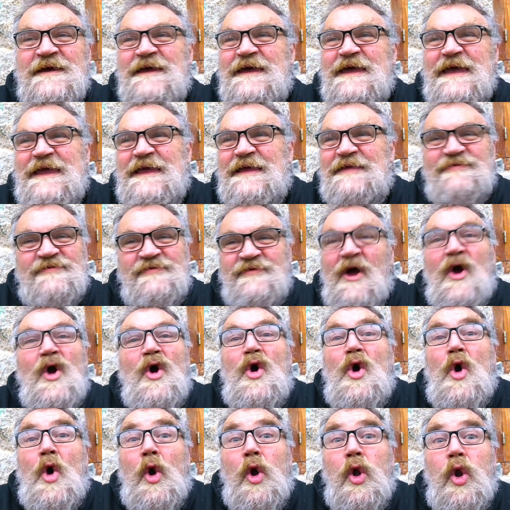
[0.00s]
It
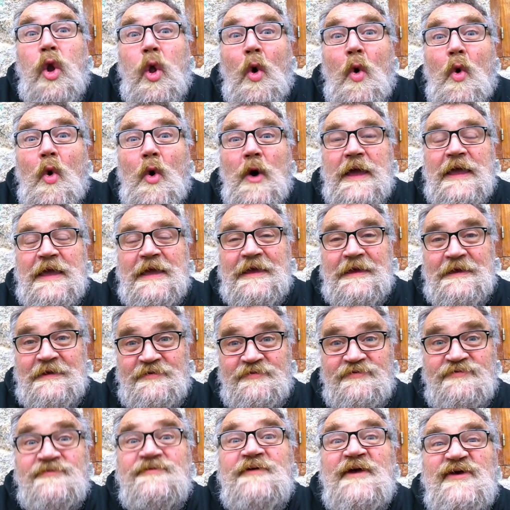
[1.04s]
cloys,
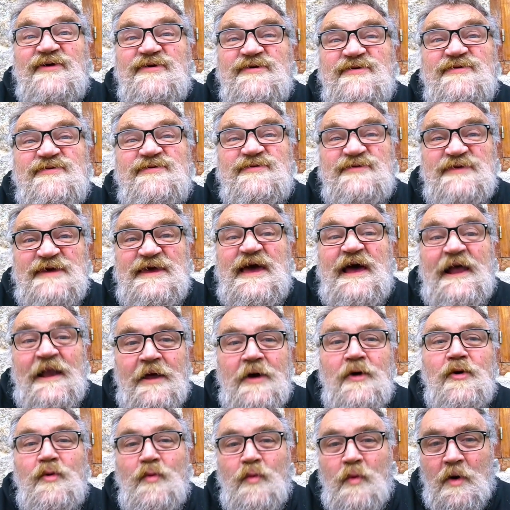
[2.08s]
C L
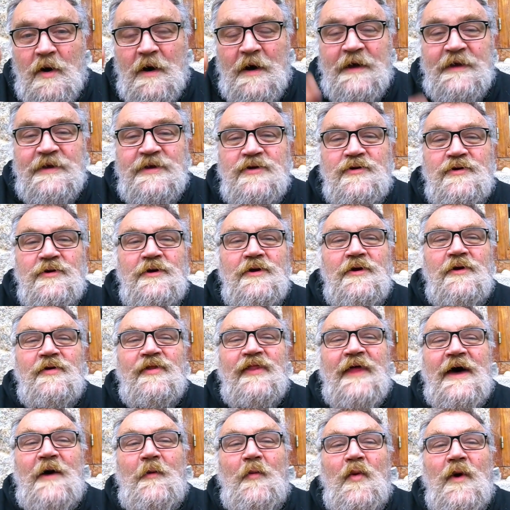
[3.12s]
O Y. You can look
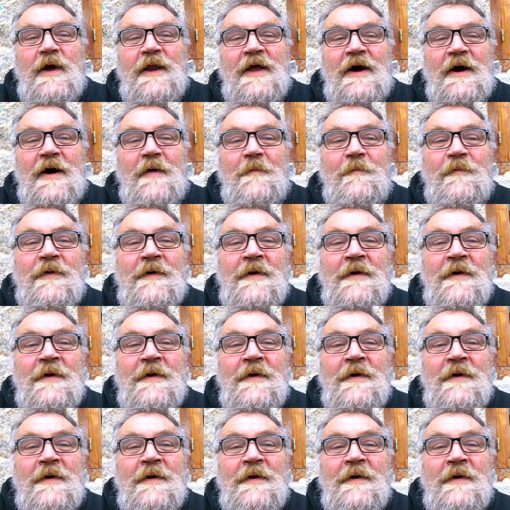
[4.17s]
that one up.